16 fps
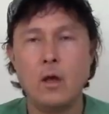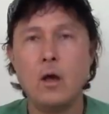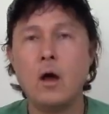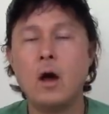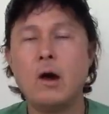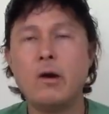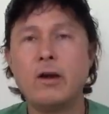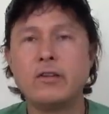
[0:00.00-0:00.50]

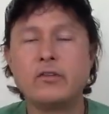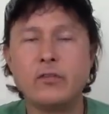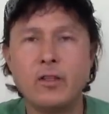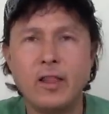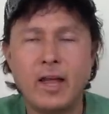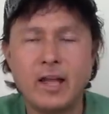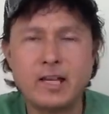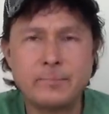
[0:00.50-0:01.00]
alright so
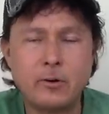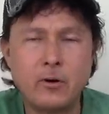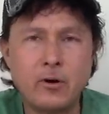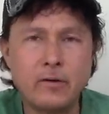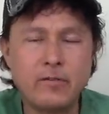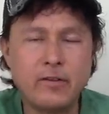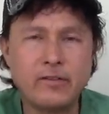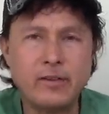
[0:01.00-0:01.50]
the last
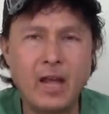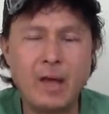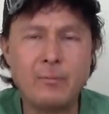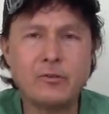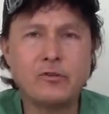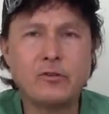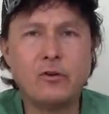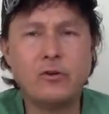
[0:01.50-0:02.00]
part of this
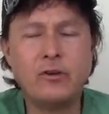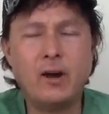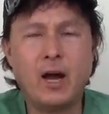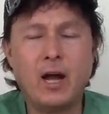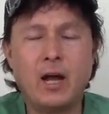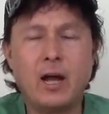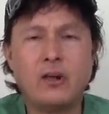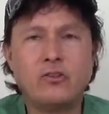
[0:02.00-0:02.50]
episode
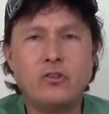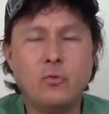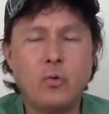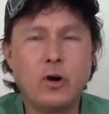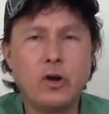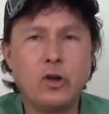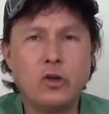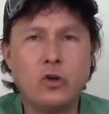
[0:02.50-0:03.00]
I actually
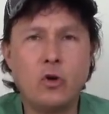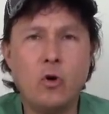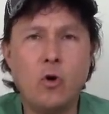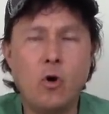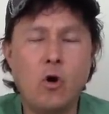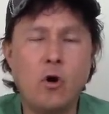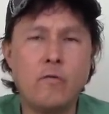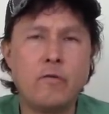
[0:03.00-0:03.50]
want to
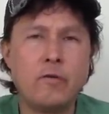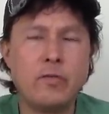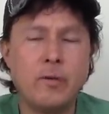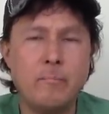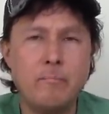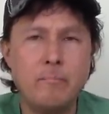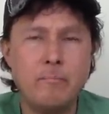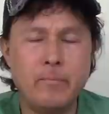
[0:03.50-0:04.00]
go over
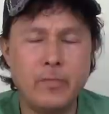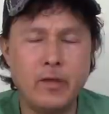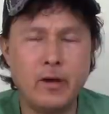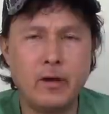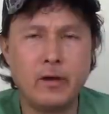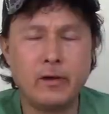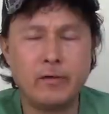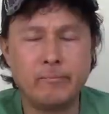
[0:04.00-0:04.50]
the,
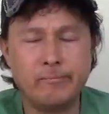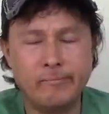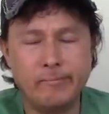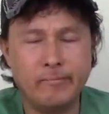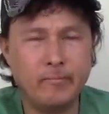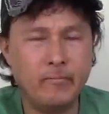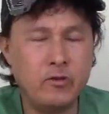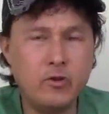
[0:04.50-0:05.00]
the
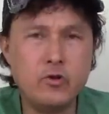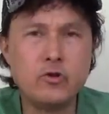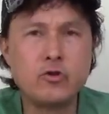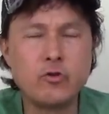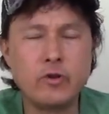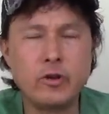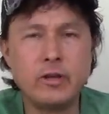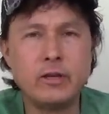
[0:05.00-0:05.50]

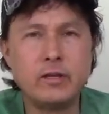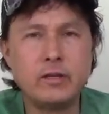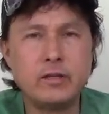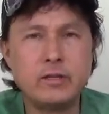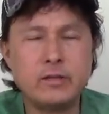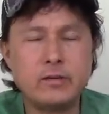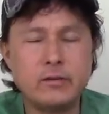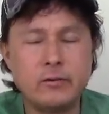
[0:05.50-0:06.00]

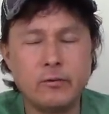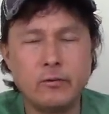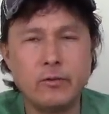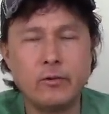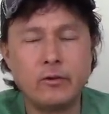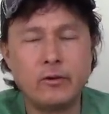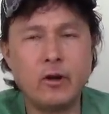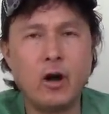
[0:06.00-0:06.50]
nutrients or
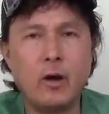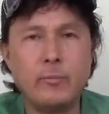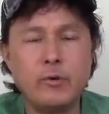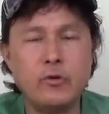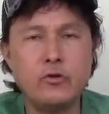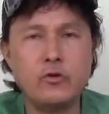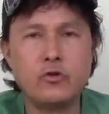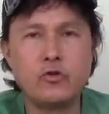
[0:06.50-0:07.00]
the
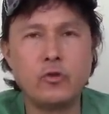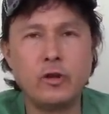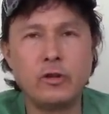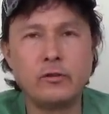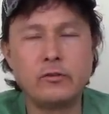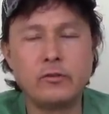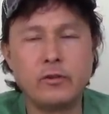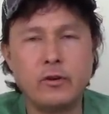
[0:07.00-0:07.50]
common
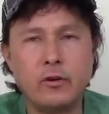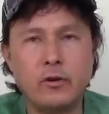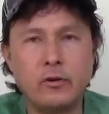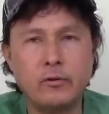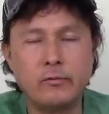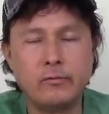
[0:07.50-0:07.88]
nutrients that are